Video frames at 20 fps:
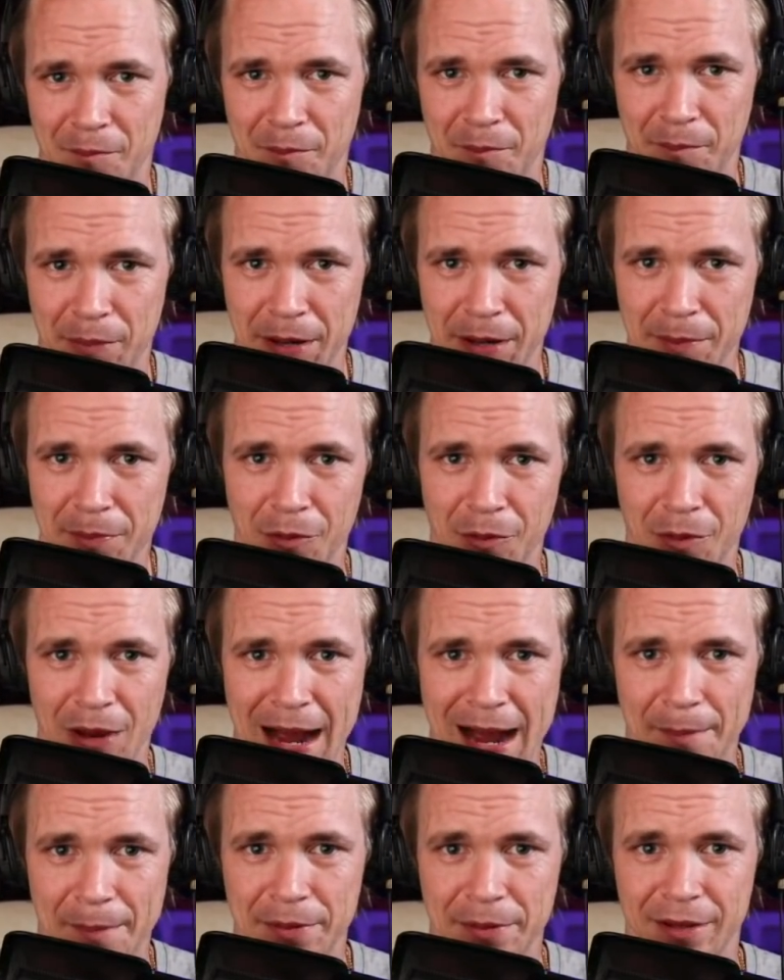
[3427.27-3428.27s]
people
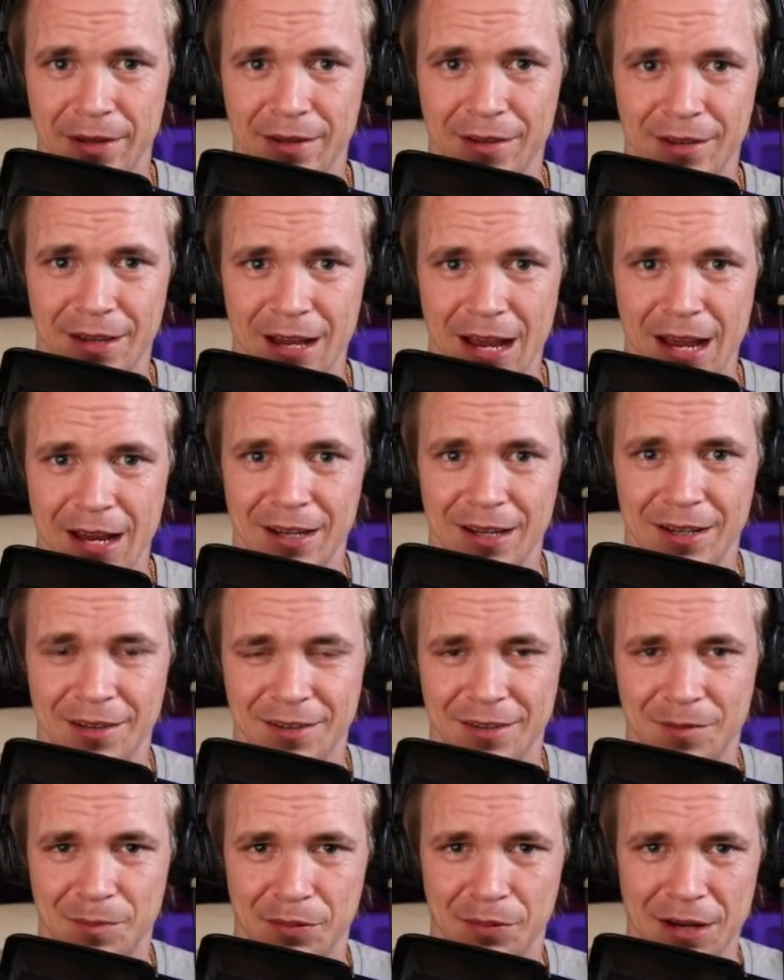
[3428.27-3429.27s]
happy, yay,
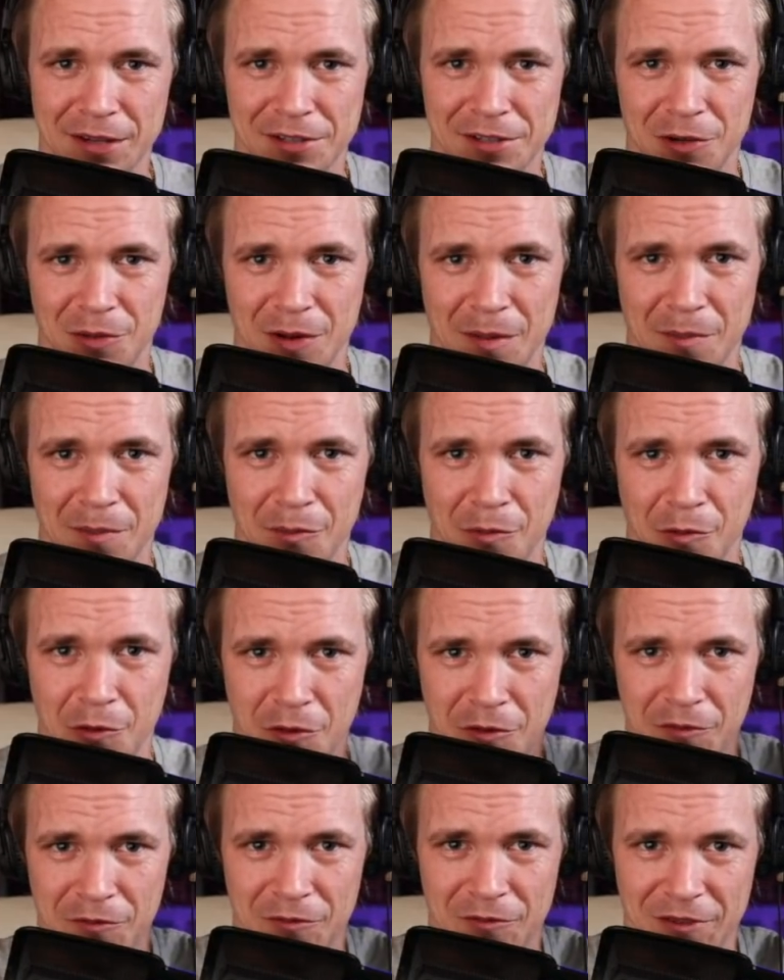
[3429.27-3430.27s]
price go up,
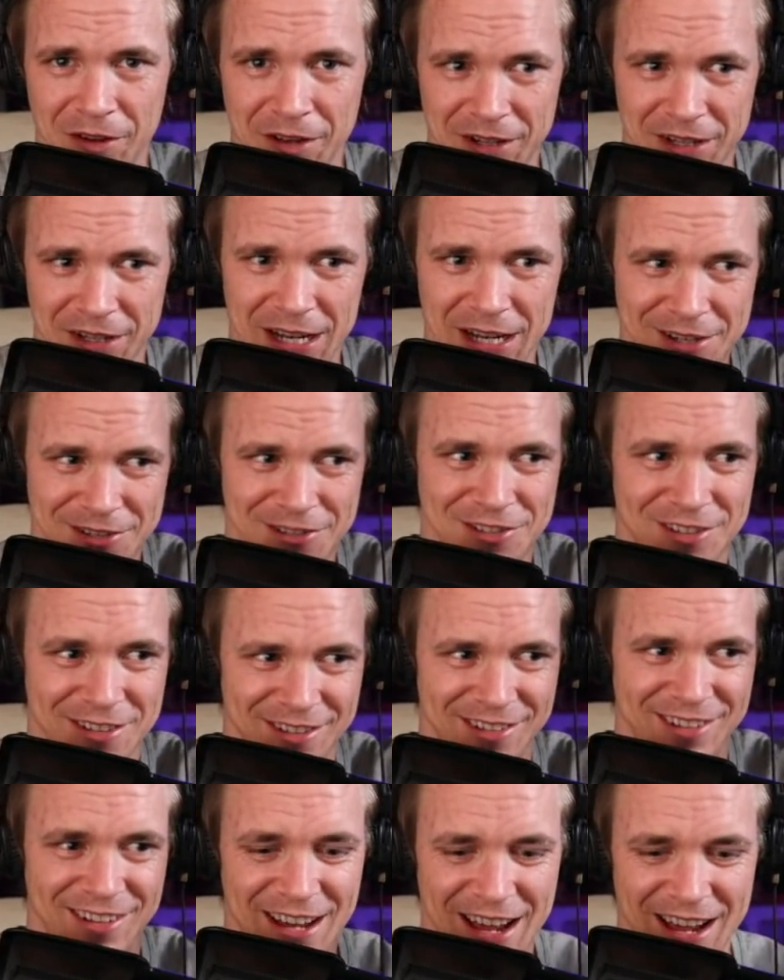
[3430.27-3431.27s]
more
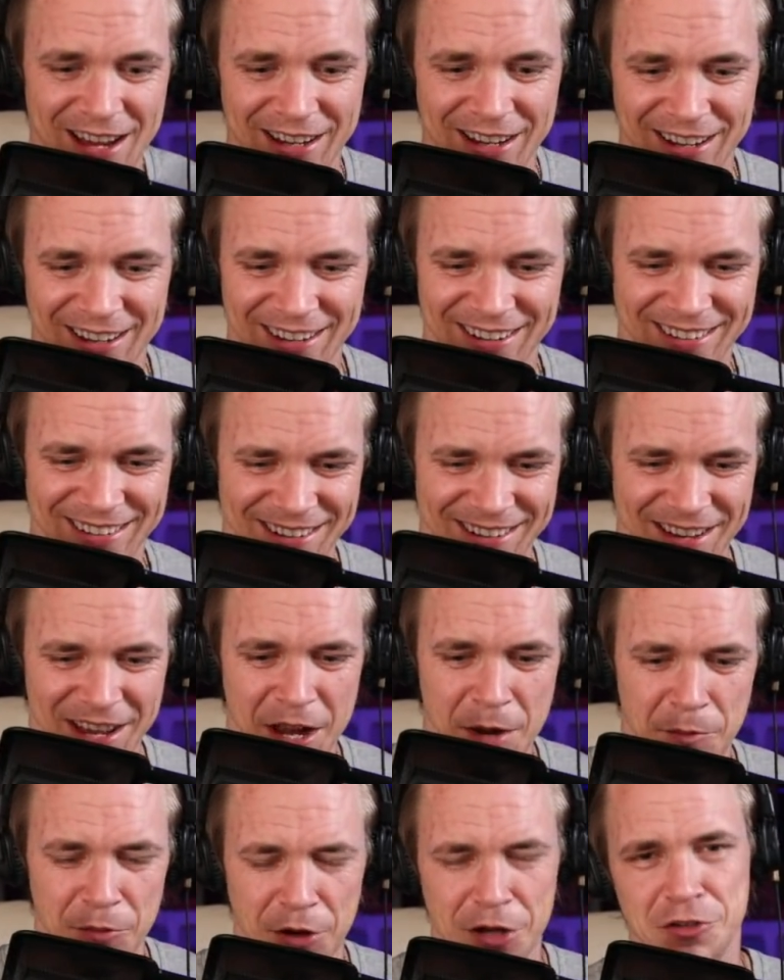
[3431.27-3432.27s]
vindication, yay,
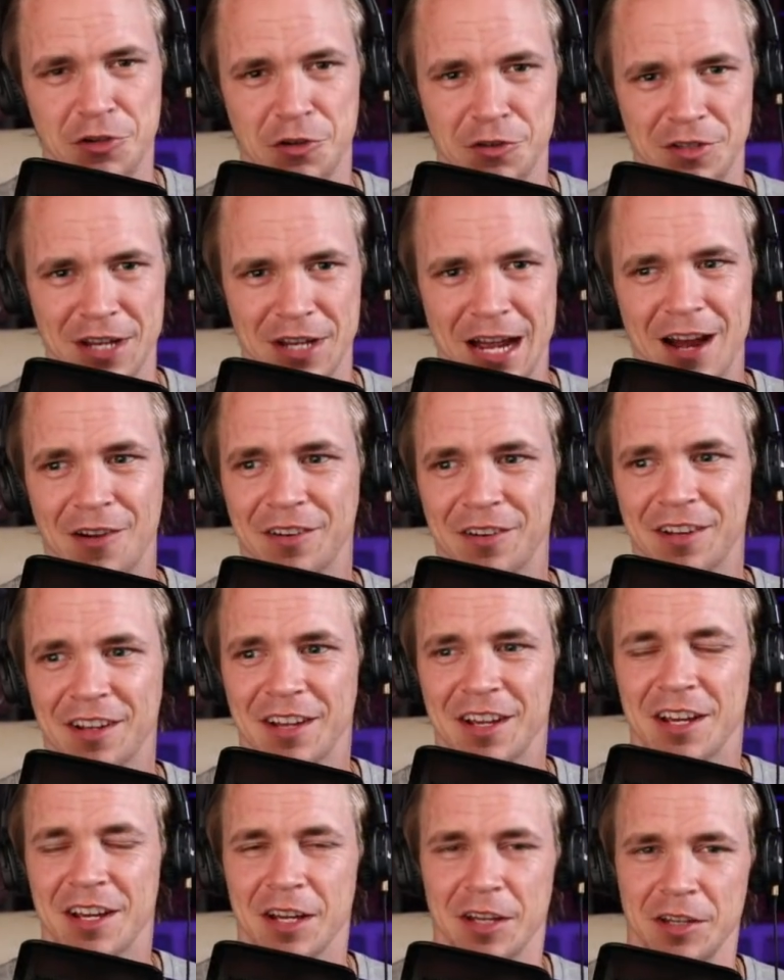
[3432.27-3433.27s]
price go down,
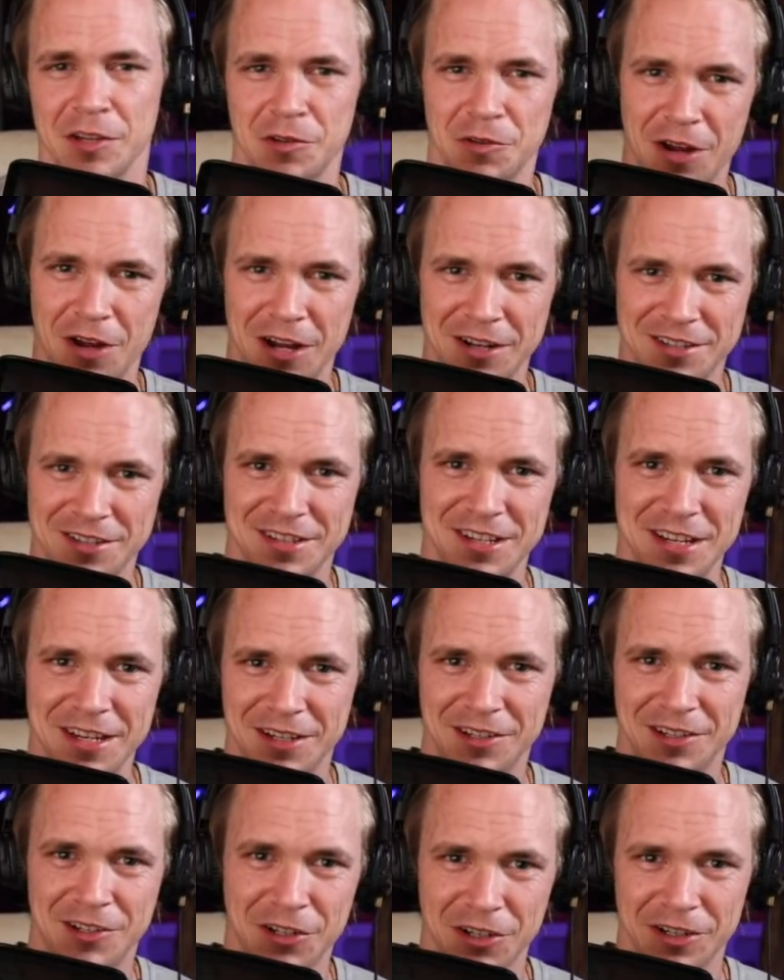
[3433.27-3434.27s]
you not see
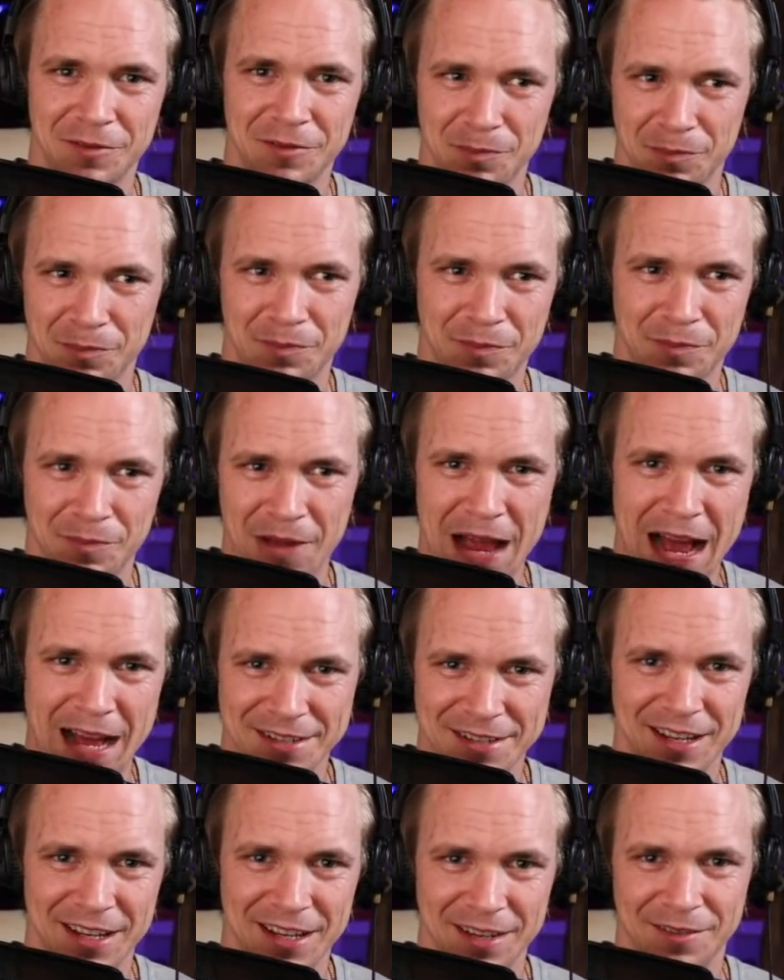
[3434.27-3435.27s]
good
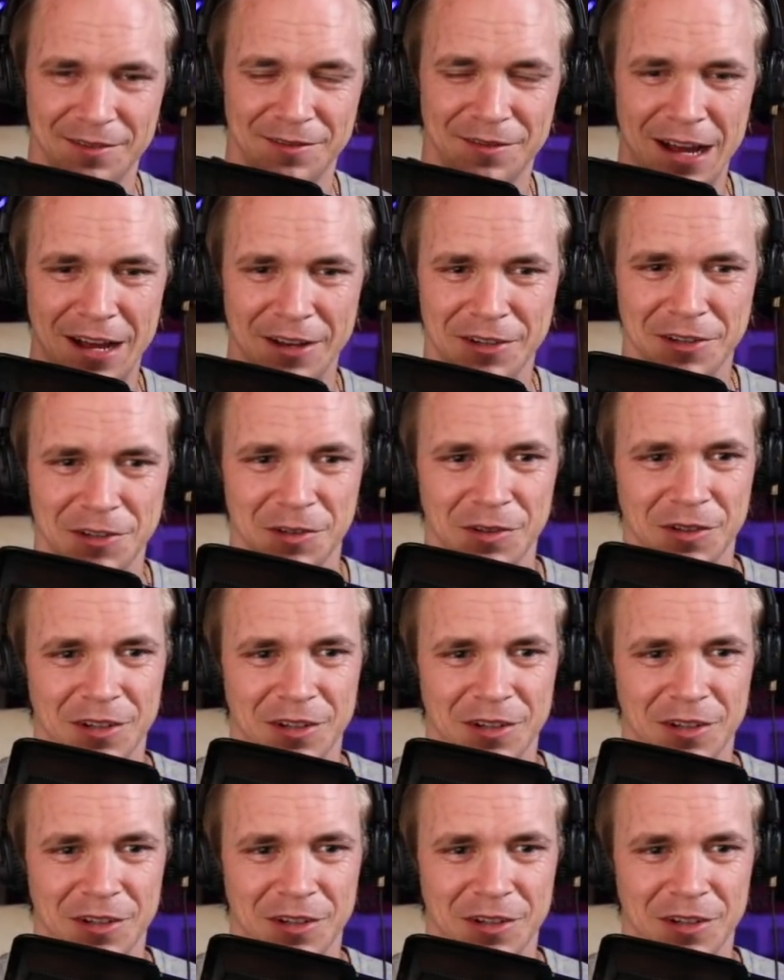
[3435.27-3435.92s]
asset value.